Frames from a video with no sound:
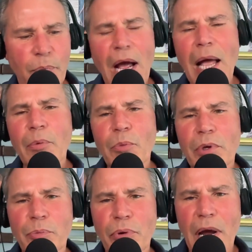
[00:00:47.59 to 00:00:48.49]
problem
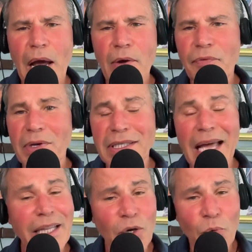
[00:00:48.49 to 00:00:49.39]
with pornography is
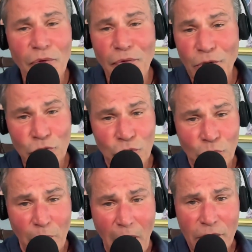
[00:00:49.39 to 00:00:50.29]
not that it reveals
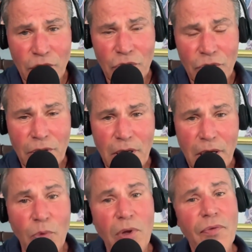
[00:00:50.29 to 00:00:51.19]
too much.
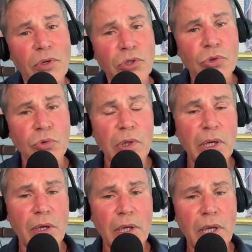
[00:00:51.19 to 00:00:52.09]
It reveals too
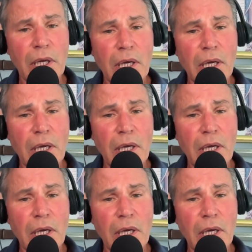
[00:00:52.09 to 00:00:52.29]
little.